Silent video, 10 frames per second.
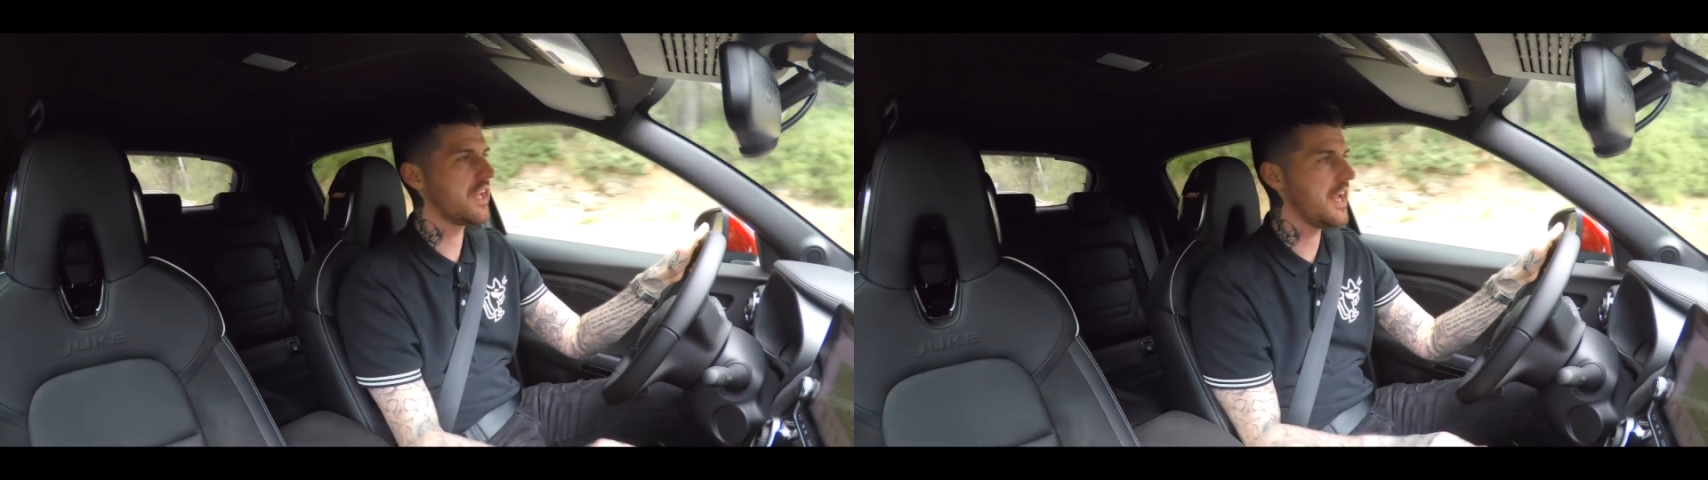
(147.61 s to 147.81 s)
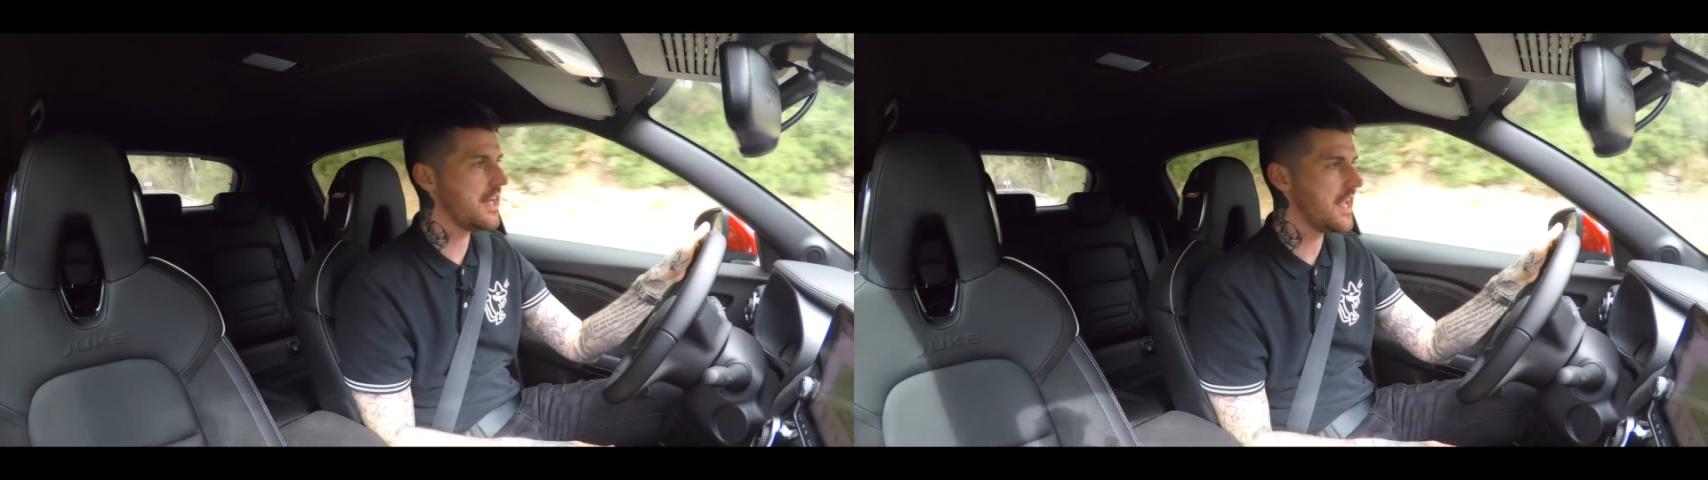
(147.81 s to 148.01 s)

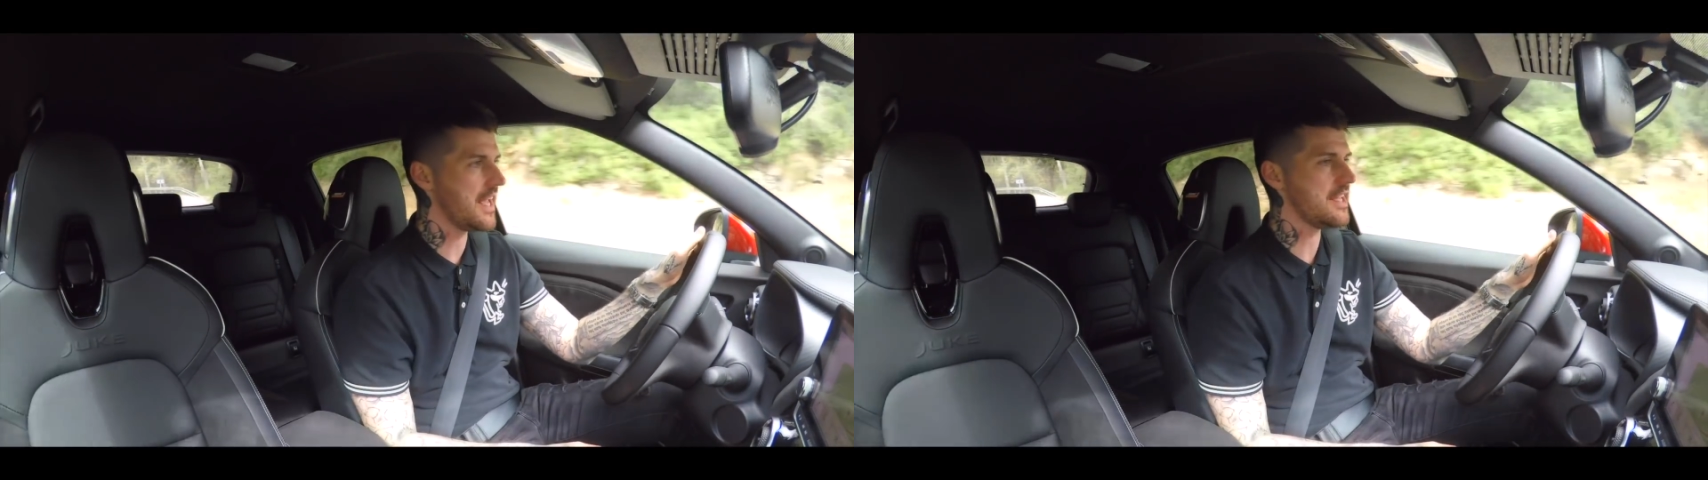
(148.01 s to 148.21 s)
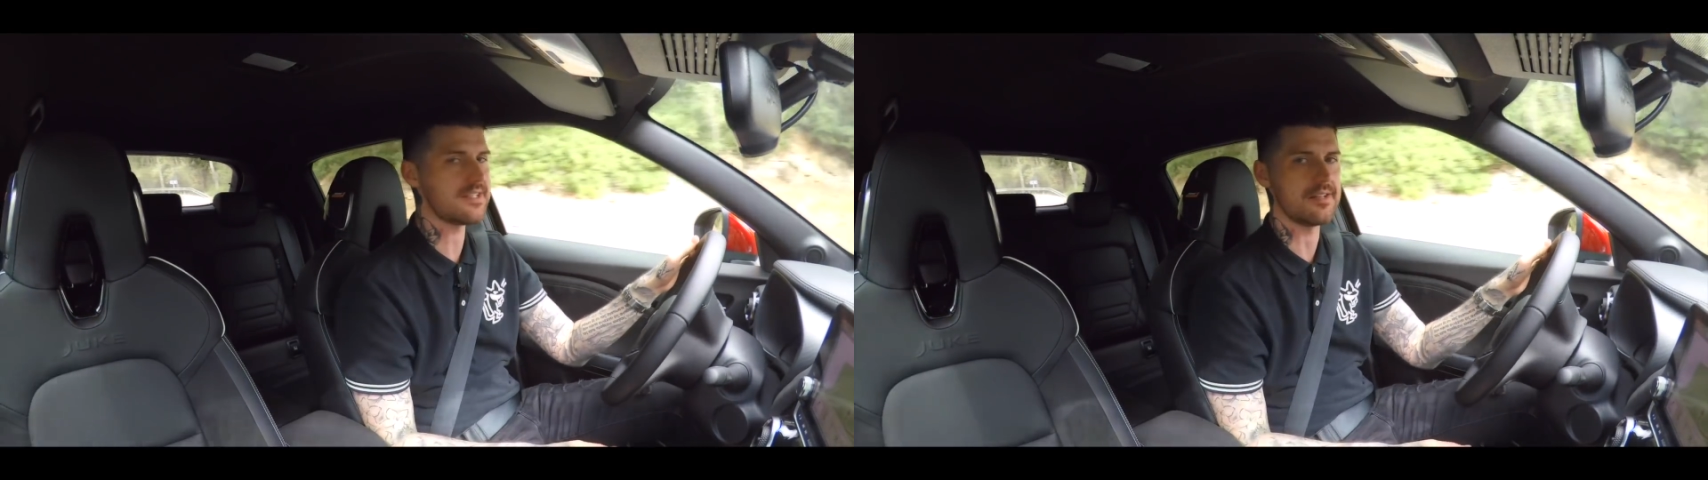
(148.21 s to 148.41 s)
It
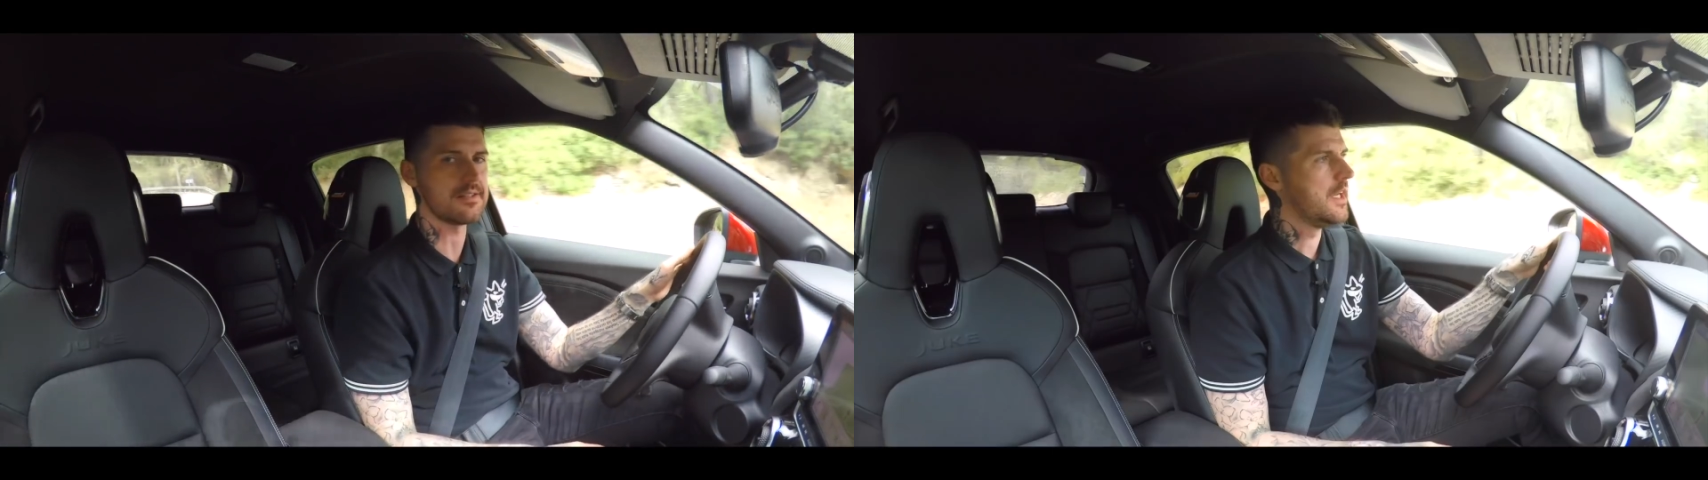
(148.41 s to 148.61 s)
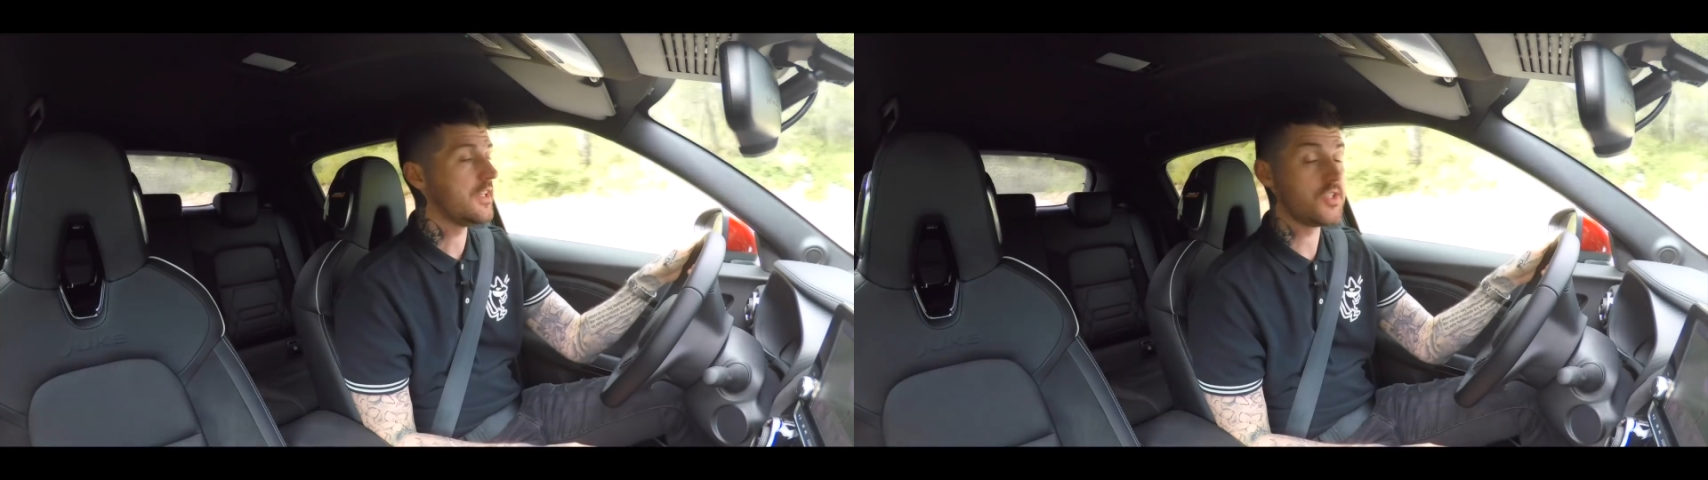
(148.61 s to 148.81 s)

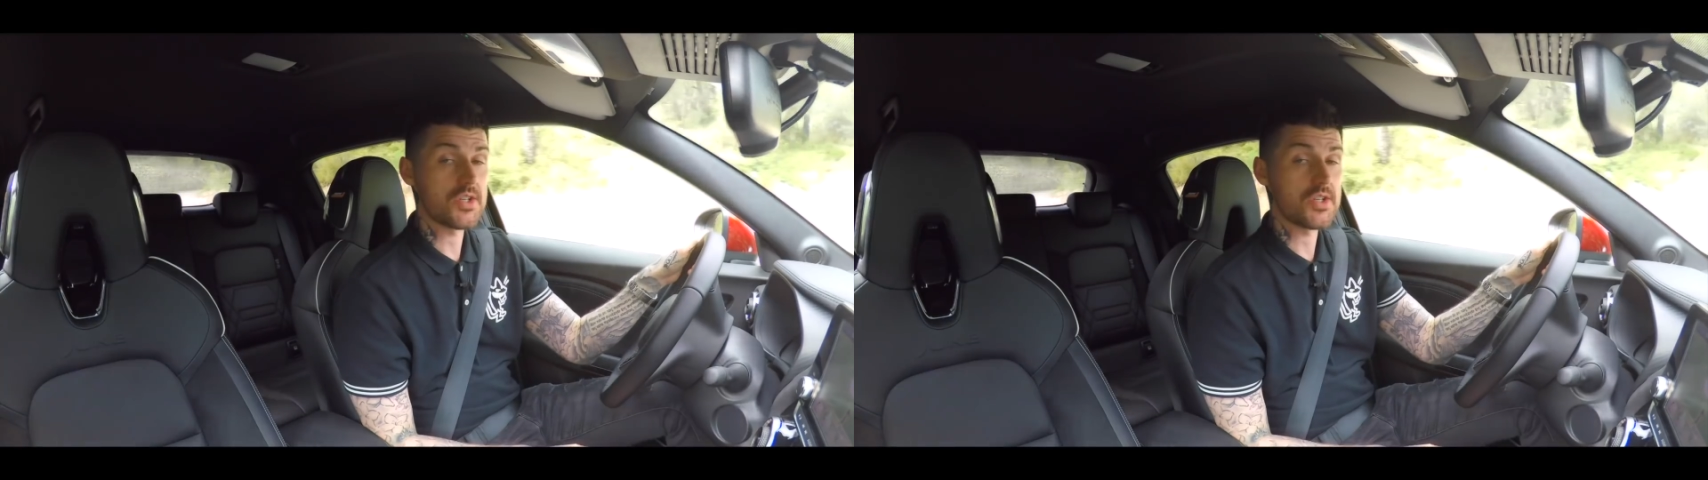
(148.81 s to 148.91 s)
isn't. It